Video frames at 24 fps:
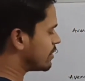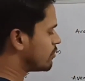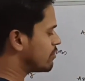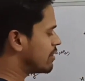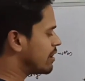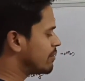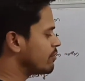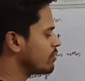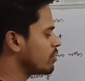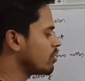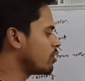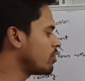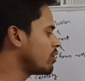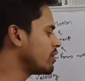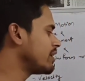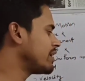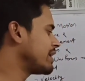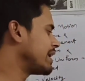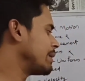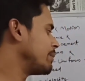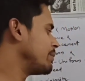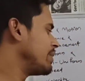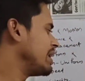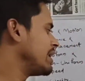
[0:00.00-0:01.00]
you have not
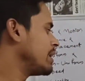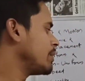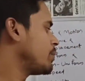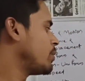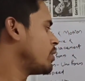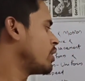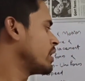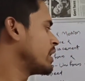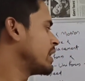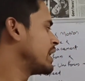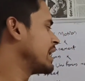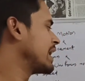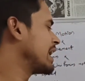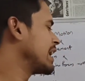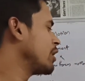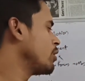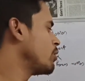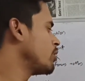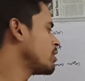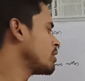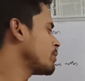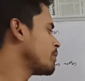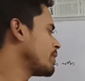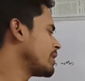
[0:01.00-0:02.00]
traveled 40
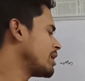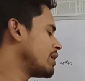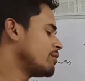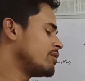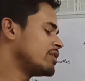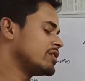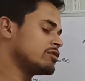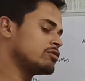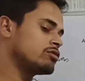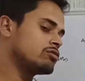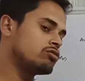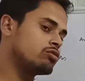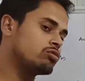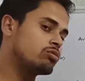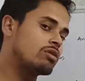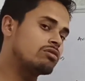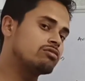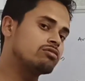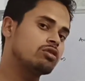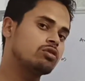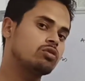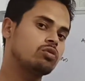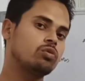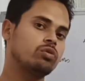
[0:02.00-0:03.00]
kilometer per hour
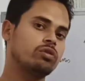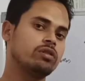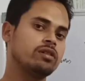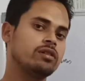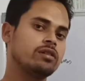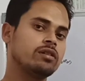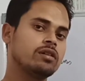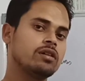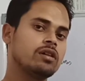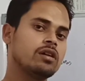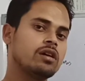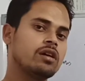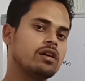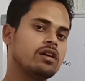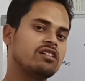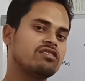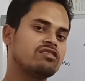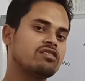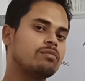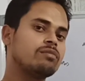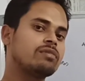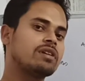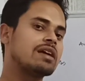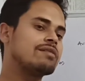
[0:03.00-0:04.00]
throughout the road.
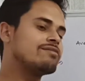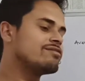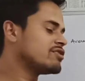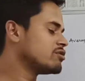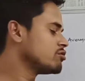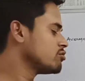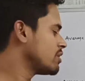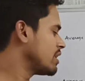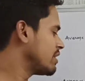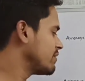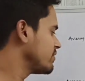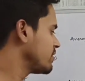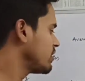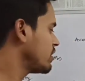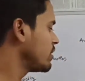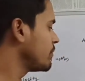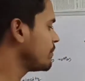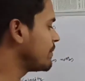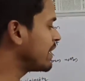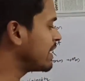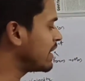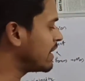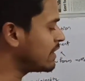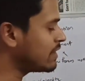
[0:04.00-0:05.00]
Sometimes you have gone
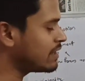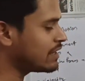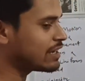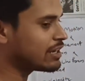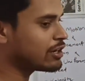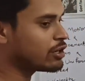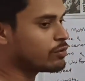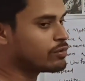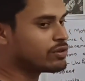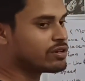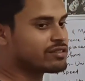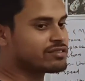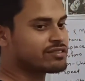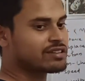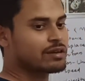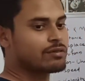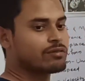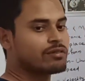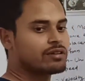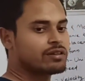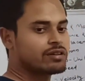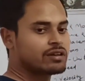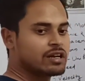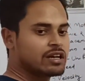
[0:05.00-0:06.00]
by 80 kilometers per
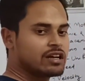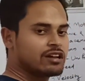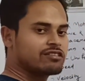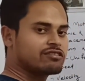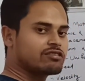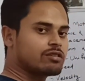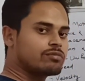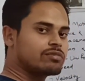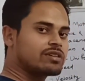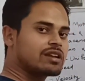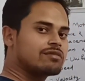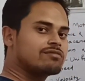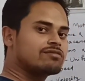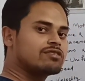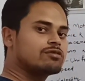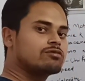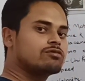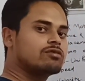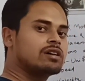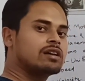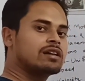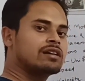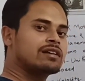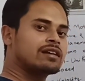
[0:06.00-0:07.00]
hour. Sometimes
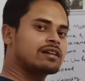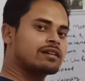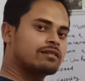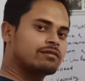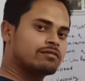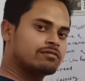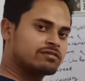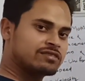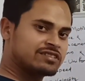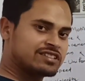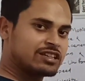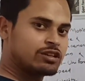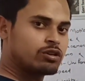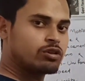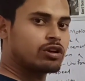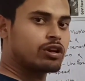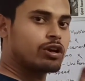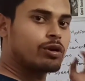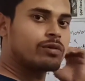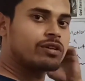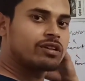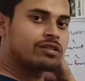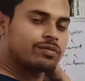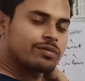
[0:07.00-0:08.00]
you are 0
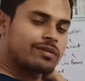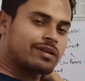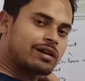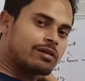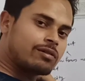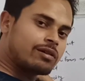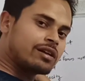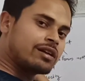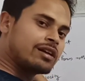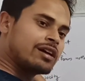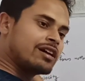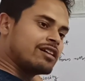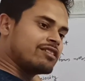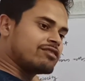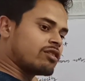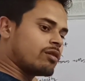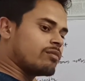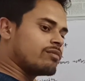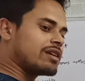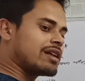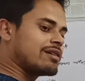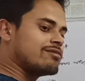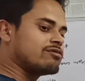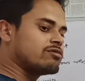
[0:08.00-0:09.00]
kilometers per hour.
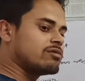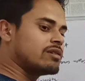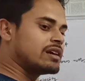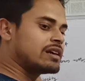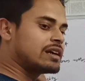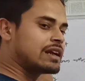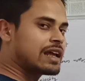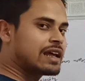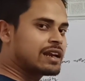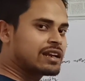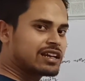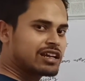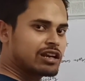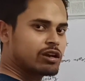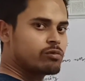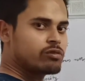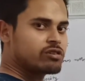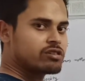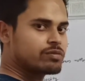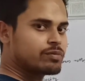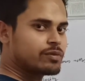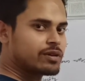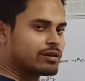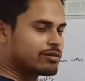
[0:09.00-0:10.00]
Sometimes you are 10
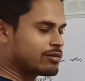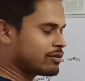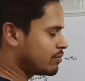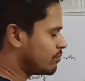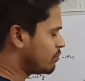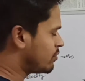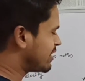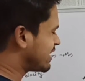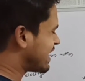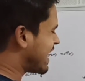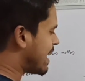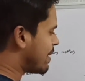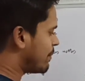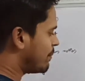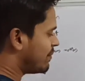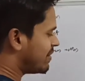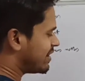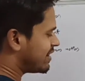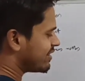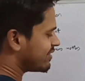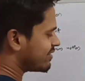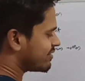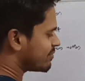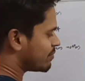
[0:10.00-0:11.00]
kilometers per hour. But
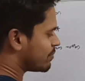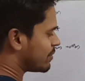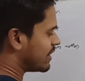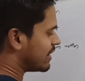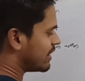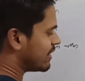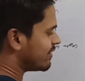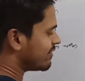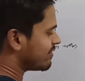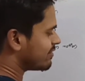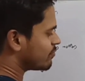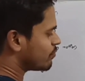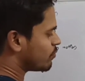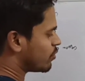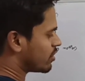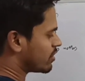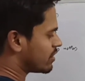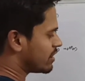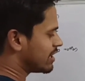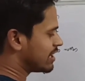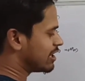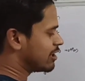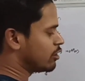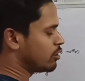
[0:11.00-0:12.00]
average speed is
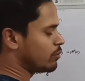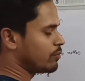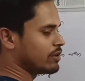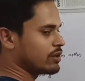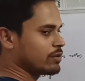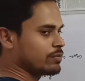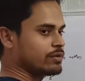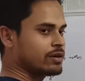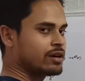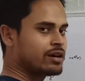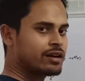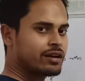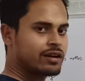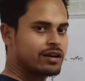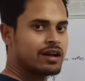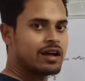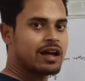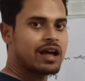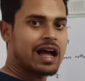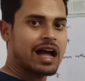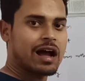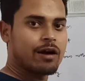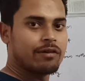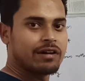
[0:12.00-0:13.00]
40 kilometers per
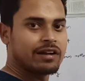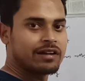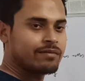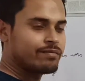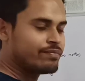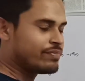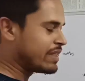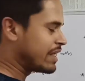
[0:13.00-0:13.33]
hour.